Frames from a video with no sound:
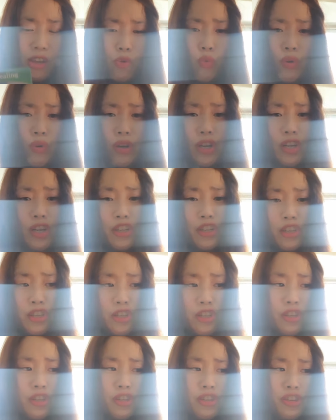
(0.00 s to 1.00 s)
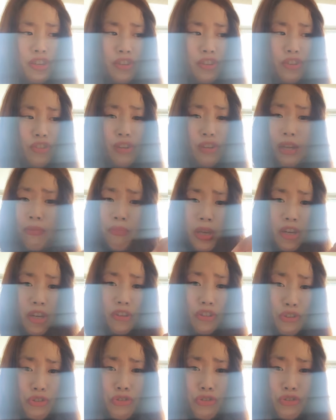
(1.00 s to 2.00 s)
or you can be a
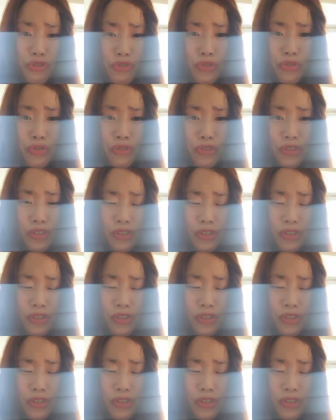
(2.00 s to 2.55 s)
guru,